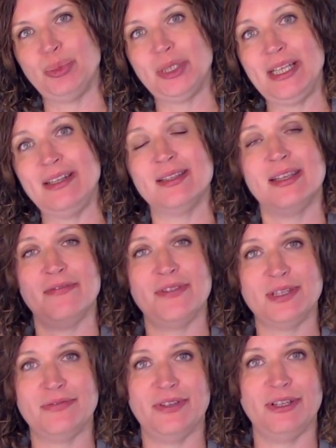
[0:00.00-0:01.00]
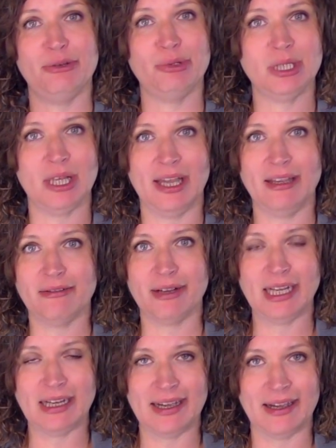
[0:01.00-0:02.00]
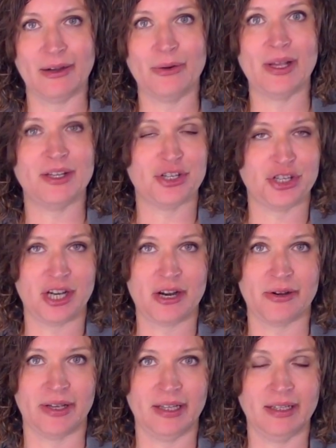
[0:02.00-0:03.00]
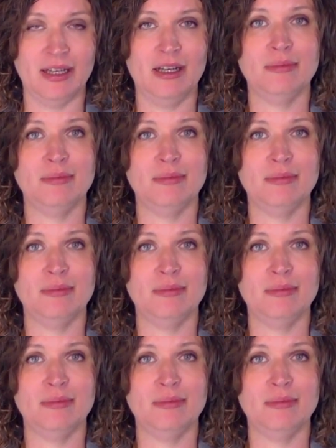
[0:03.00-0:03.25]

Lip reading: please give this video a like right now and share it.